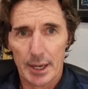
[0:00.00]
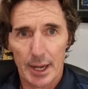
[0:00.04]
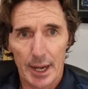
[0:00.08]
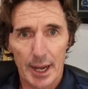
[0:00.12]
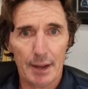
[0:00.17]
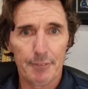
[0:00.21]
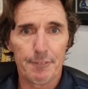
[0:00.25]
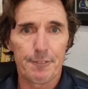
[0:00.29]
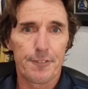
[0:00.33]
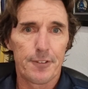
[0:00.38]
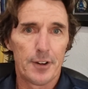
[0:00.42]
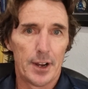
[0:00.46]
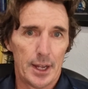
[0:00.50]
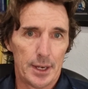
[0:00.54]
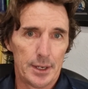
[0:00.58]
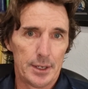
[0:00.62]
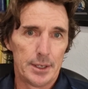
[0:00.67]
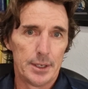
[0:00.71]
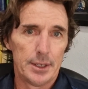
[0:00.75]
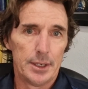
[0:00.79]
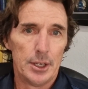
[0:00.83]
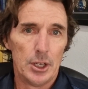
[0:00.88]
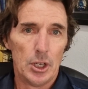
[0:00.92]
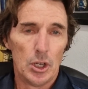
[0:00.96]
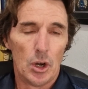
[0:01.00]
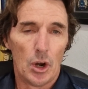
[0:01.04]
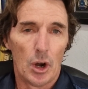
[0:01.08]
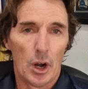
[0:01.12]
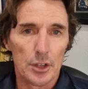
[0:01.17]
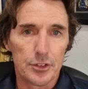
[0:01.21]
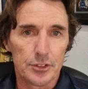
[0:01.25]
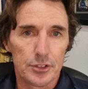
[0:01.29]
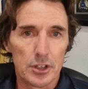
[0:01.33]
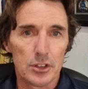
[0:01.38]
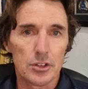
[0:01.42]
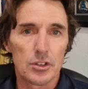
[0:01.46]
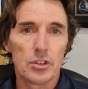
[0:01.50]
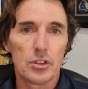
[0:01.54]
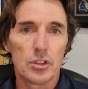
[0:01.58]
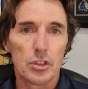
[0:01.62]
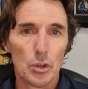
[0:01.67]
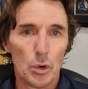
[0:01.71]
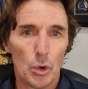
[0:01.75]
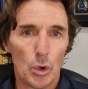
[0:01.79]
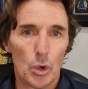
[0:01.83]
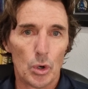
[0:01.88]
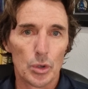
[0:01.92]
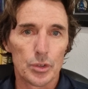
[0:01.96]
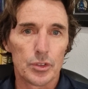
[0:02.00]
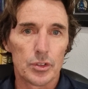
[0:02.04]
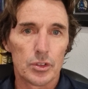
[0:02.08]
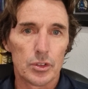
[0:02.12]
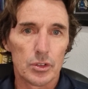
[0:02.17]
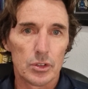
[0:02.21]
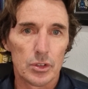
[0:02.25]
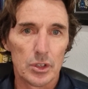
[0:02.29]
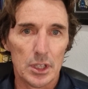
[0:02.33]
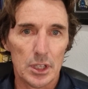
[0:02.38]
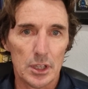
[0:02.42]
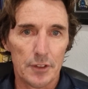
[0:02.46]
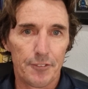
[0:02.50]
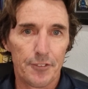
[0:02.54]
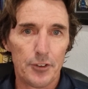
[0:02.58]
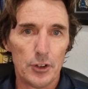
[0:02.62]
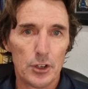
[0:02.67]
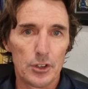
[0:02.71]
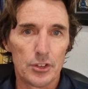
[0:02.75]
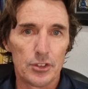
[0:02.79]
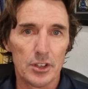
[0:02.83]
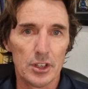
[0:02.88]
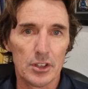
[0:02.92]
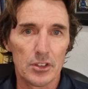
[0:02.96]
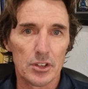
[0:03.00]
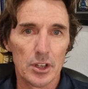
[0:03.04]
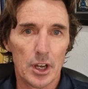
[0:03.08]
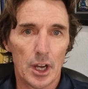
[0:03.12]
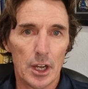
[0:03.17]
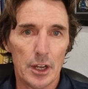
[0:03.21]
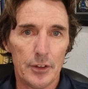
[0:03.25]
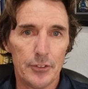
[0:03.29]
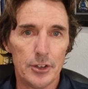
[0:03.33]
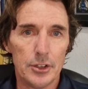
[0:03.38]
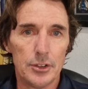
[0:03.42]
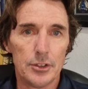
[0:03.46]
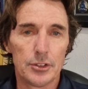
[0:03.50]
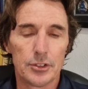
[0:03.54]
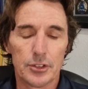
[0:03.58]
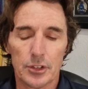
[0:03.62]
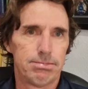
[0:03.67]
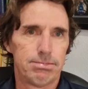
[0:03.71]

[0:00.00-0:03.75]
Up front, I just thought in the first 6 overs,